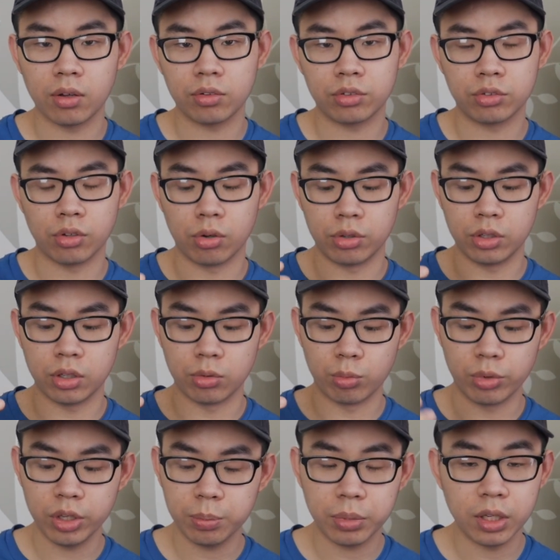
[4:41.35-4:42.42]
so you can
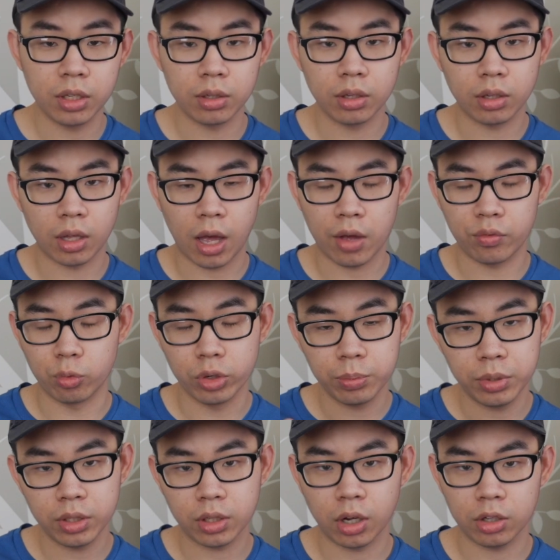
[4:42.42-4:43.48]
repeat have
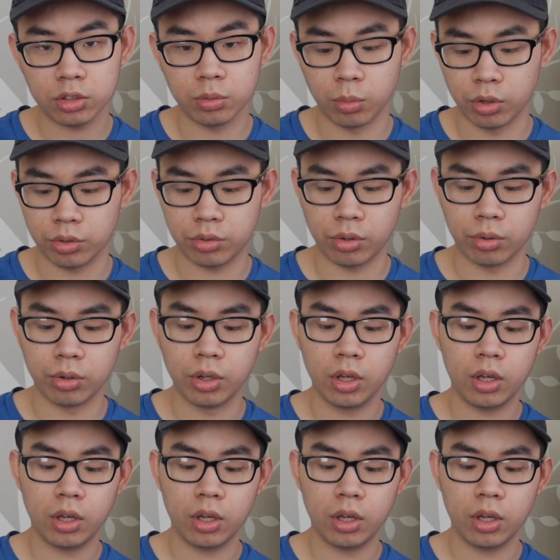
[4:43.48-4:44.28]
repeat customers so